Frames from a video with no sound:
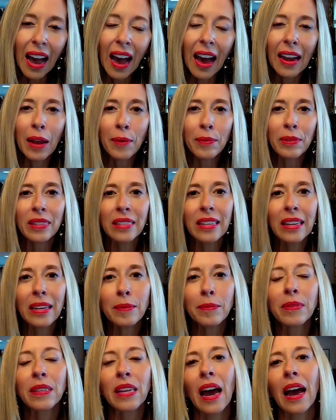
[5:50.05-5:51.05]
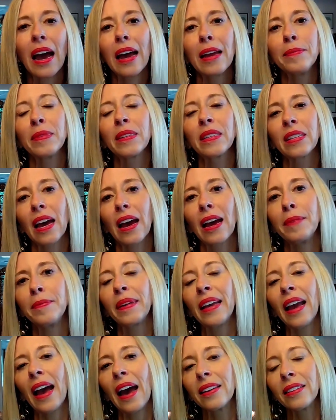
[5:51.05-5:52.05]
and I would see them time and time
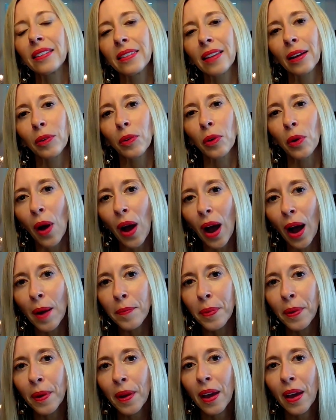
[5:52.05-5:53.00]
again as I grew up.